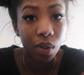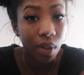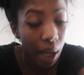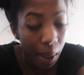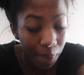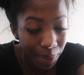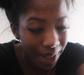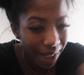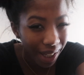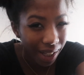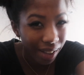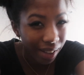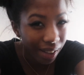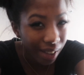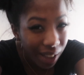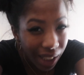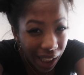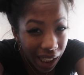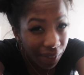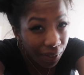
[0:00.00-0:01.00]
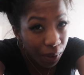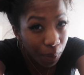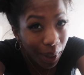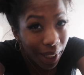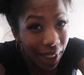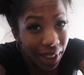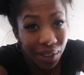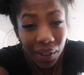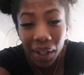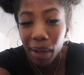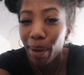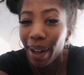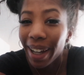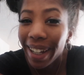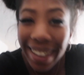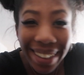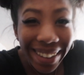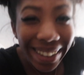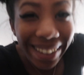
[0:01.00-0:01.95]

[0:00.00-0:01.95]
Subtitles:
update in a few minutes. Okay, bye.